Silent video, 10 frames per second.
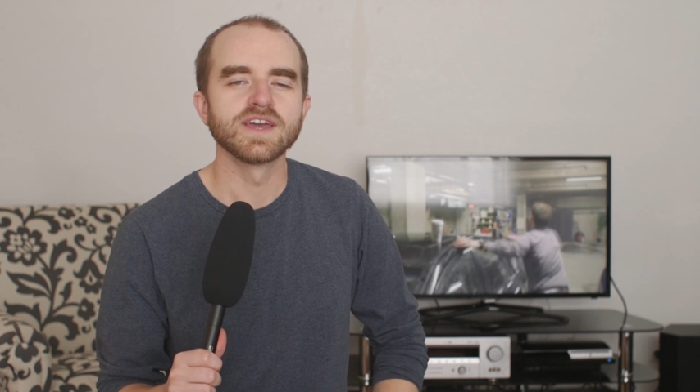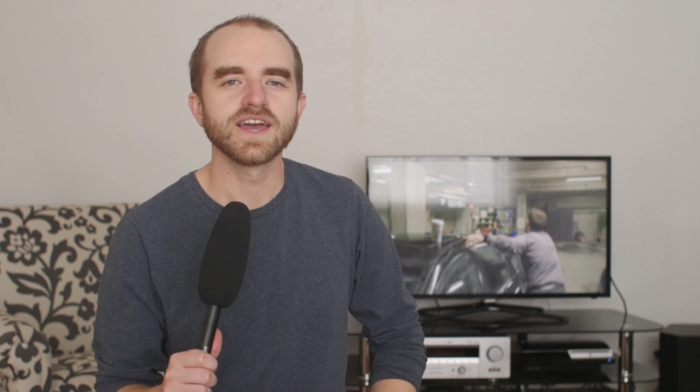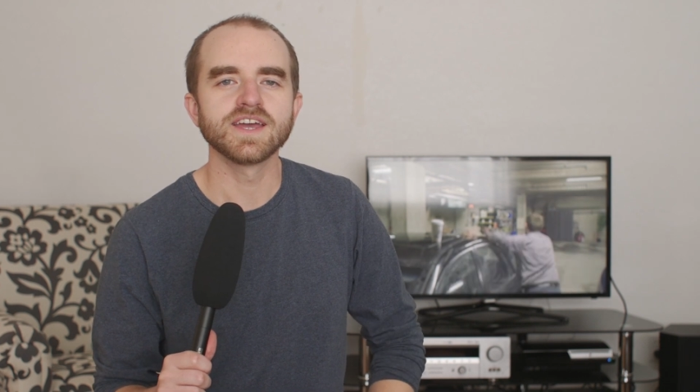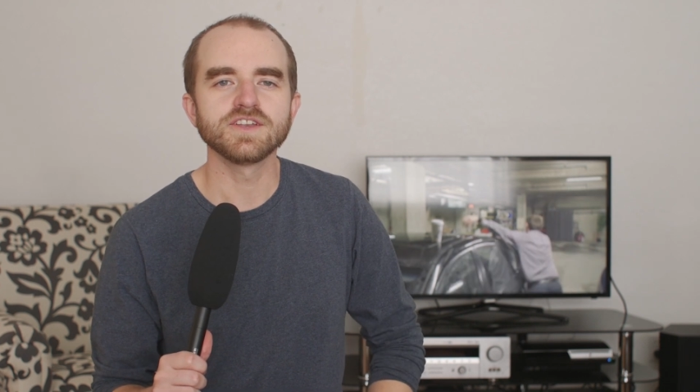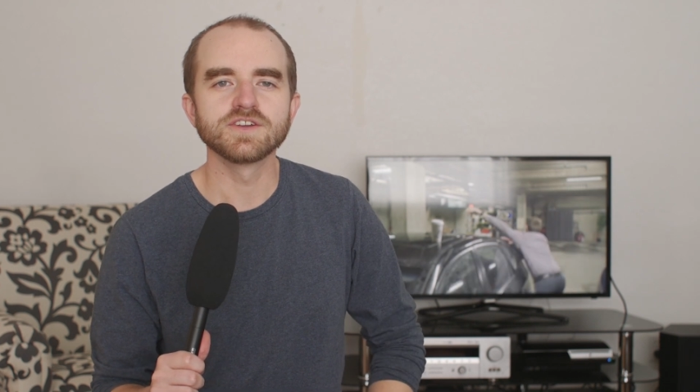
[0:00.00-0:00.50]

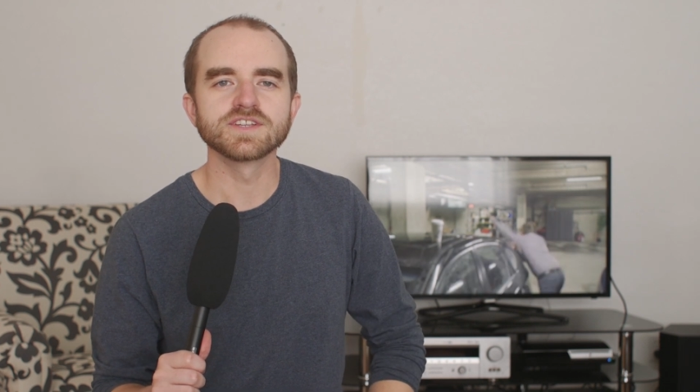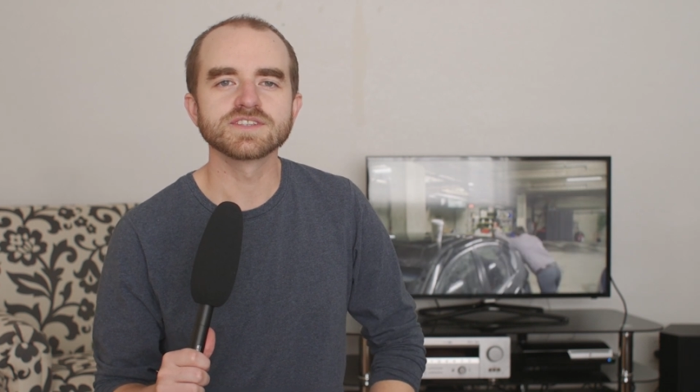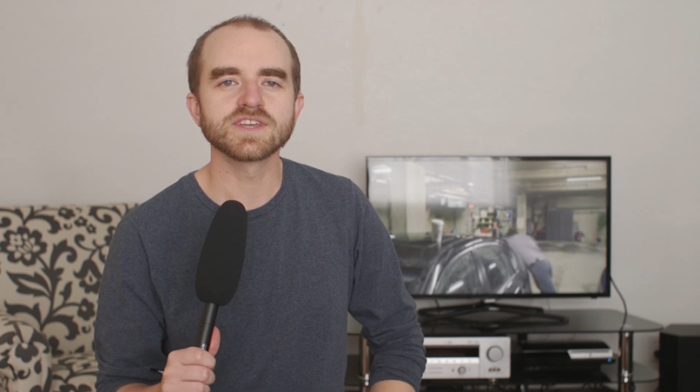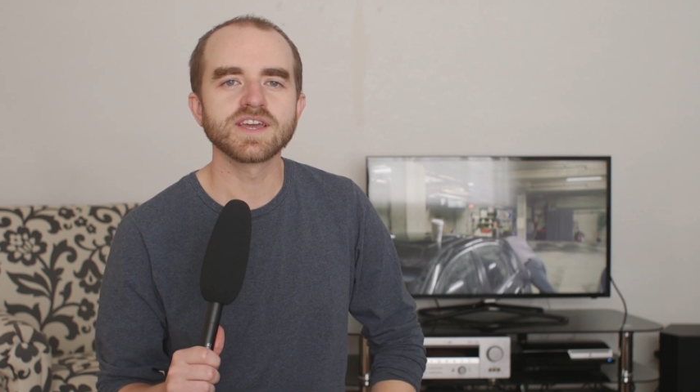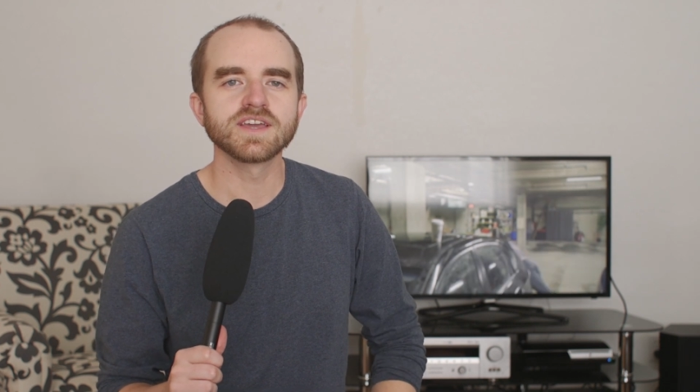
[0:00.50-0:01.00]
and you can
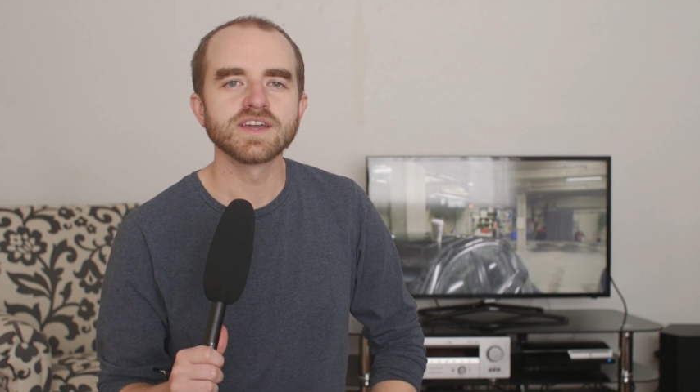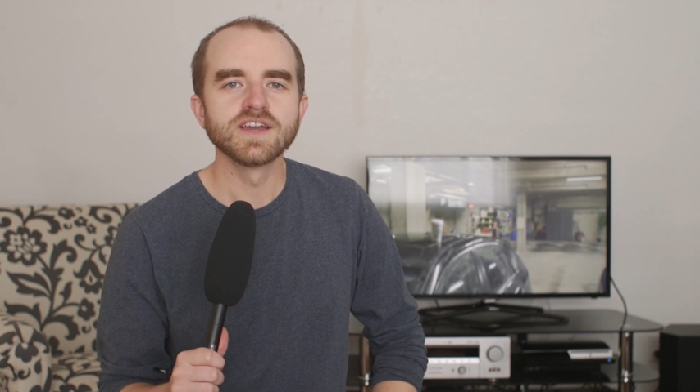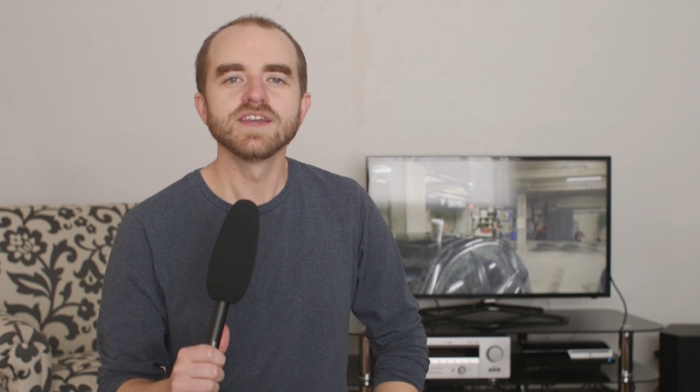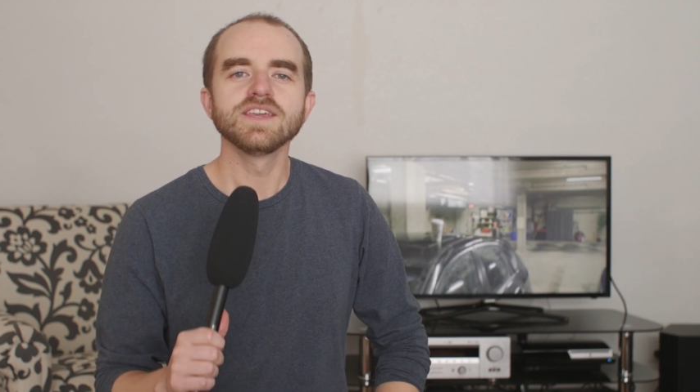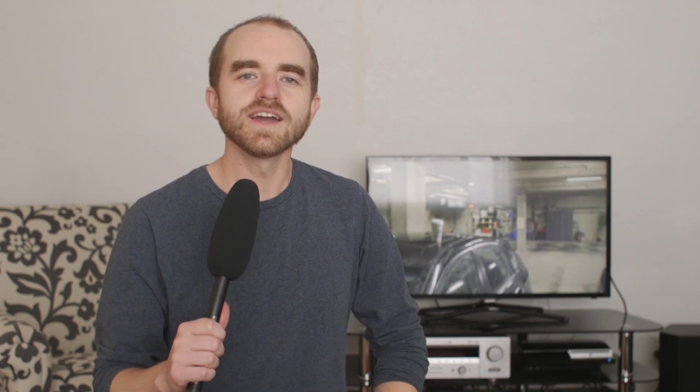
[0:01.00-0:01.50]
say,
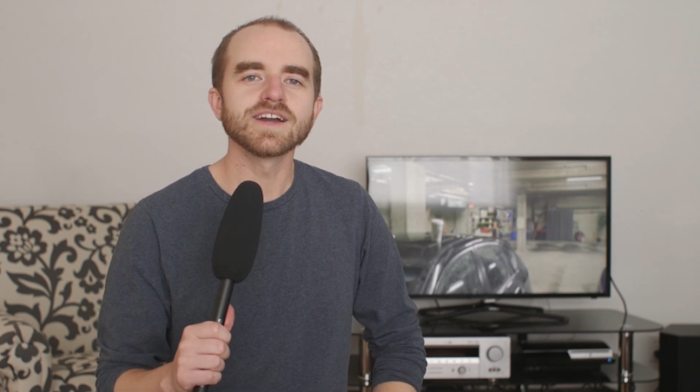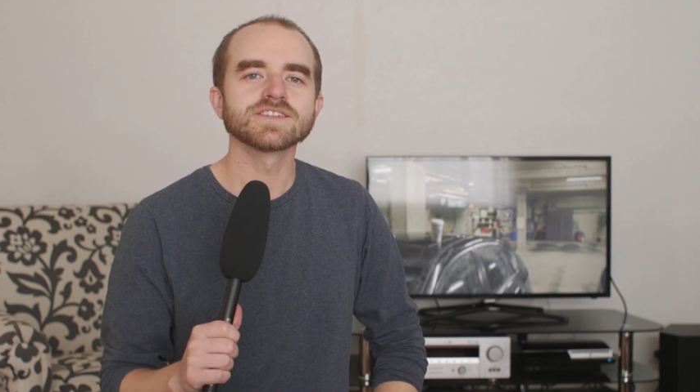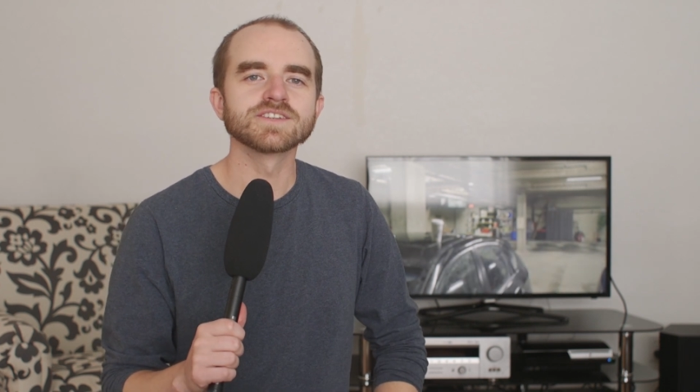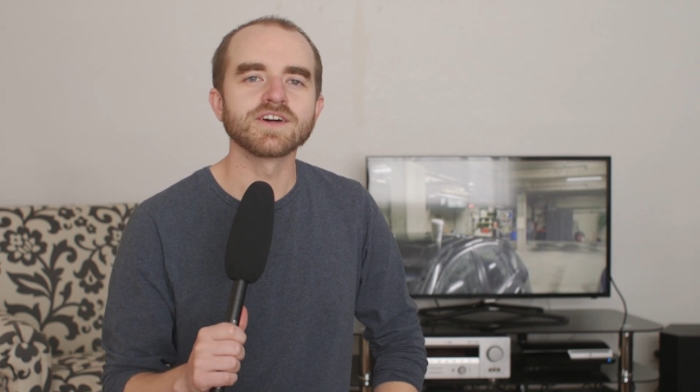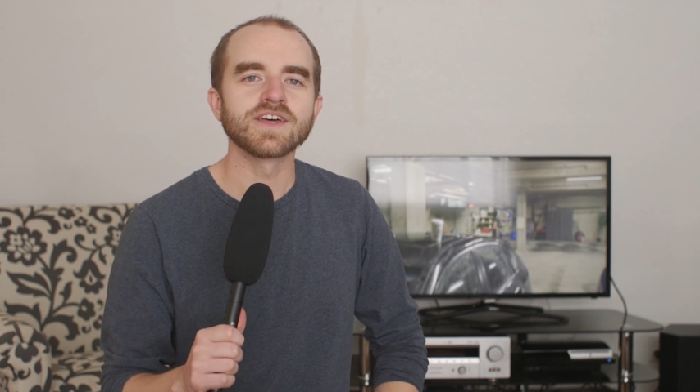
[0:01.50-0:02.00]
yeah, I
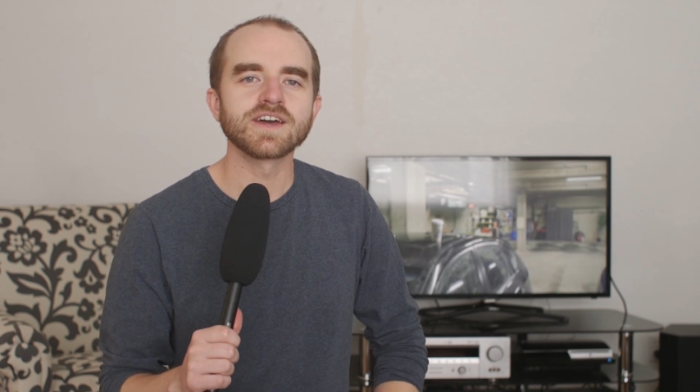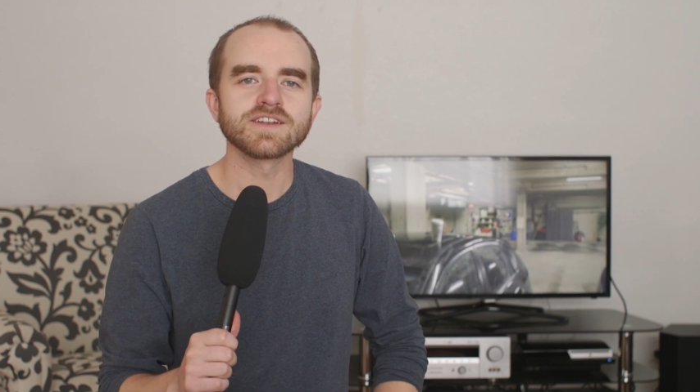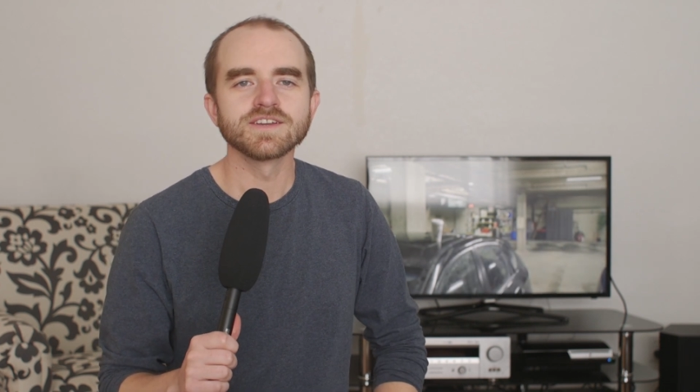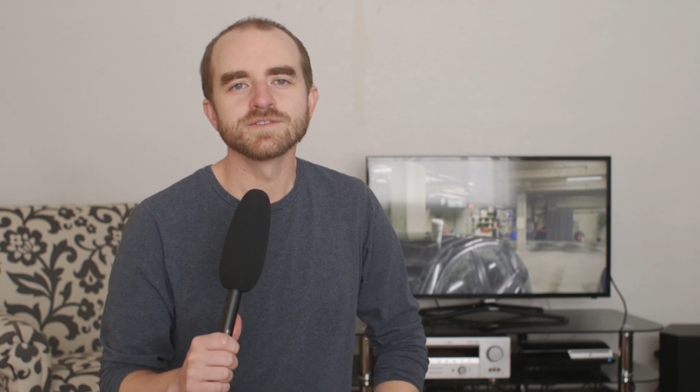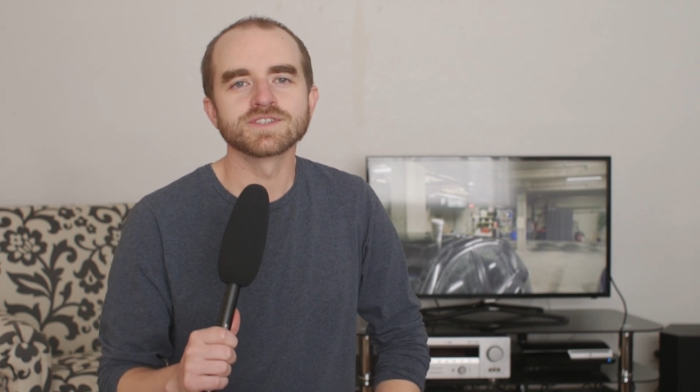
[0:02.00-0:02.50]
saw that,
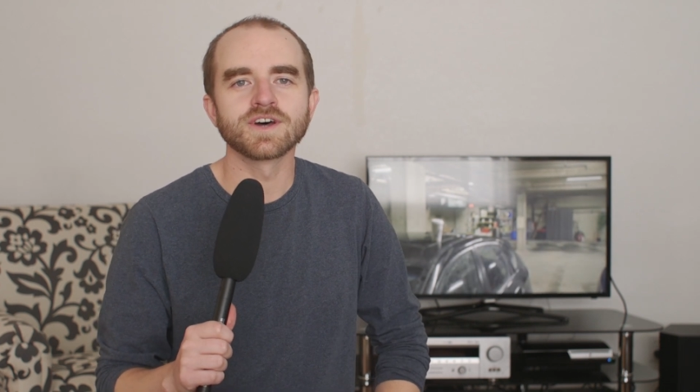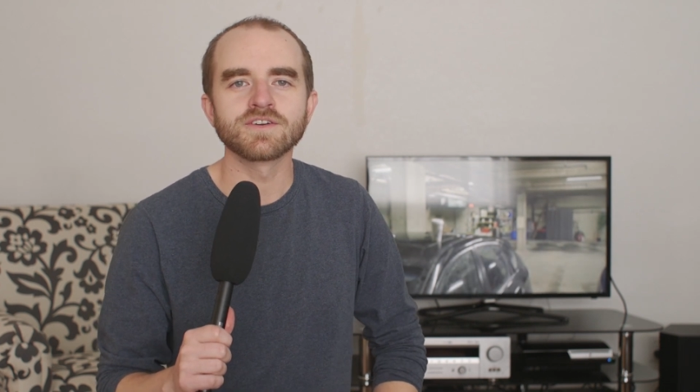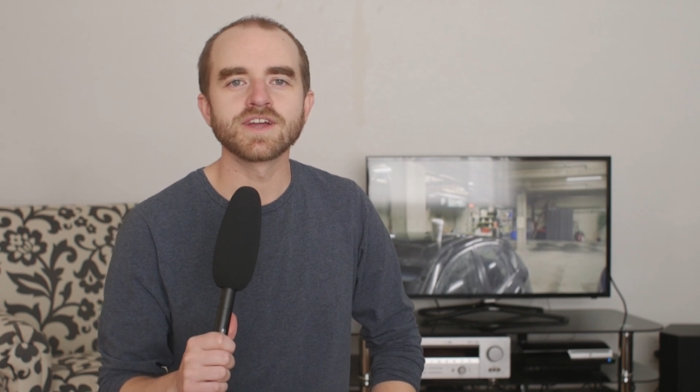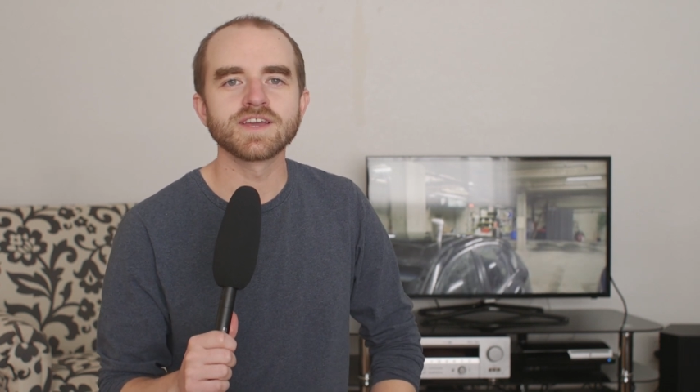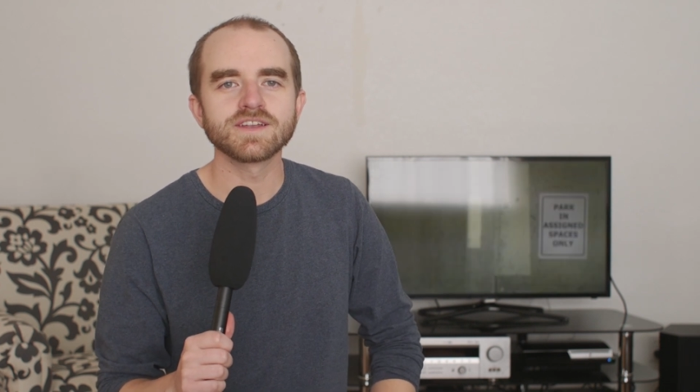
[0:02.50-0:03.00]
it was
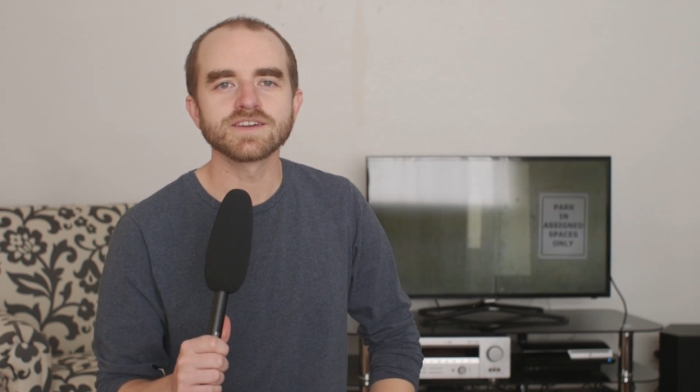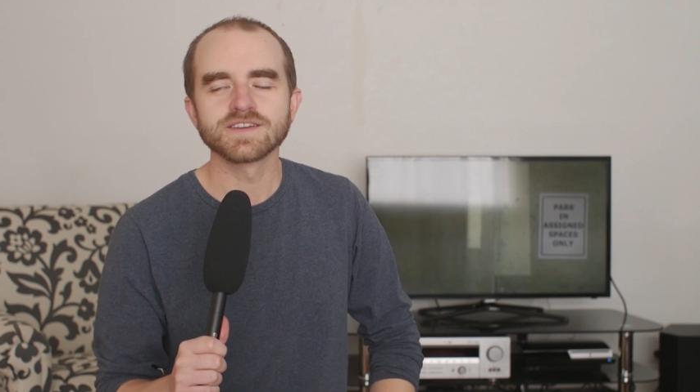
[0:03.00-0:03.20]
alright.